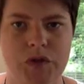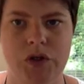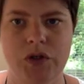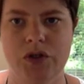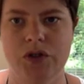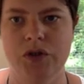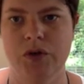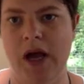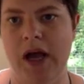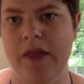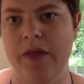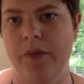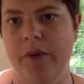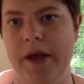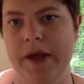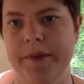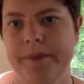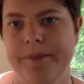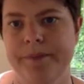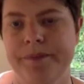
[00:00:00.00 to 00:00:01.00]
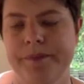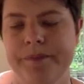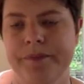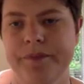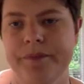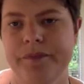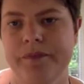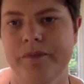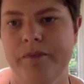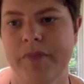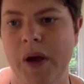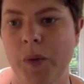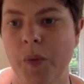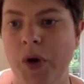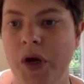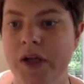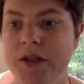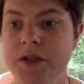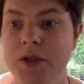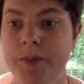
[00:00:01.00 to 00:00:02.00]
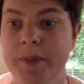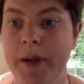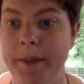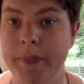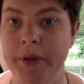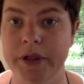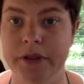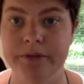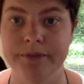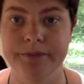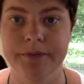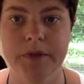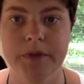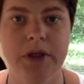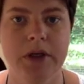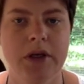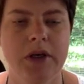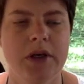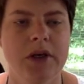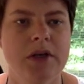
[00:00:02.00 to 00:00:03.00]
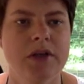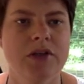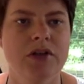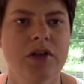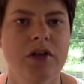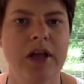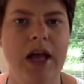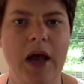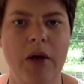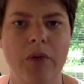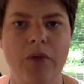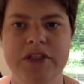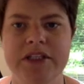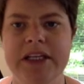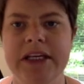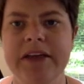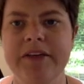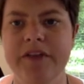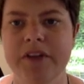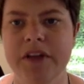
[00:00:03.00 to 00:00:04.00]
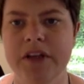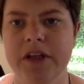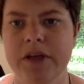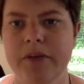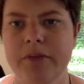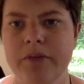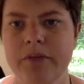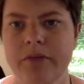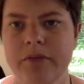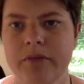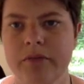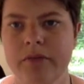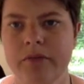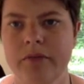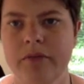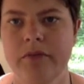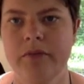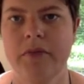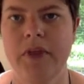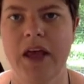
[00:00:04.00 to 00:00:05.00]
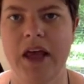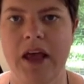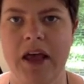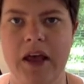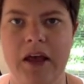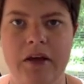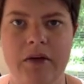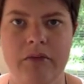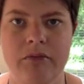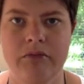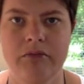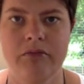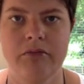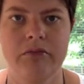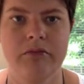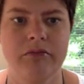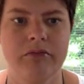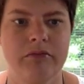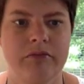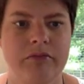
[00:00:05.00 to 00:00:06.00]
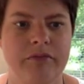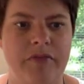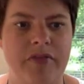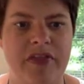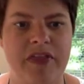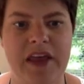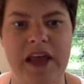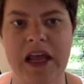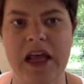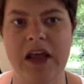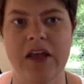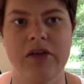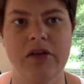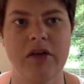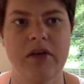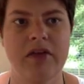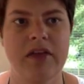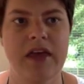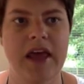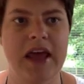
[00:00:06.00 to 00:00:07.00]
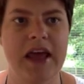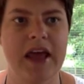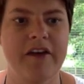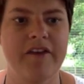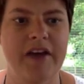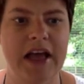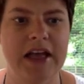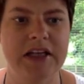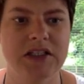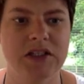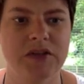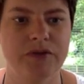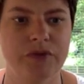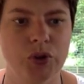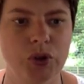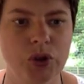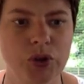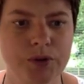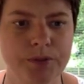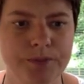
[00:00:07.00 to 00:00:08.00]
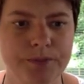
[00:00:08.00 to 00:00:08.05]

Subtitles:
can do it either way, by words or by button. So that would deliver them their thing that they have asked for.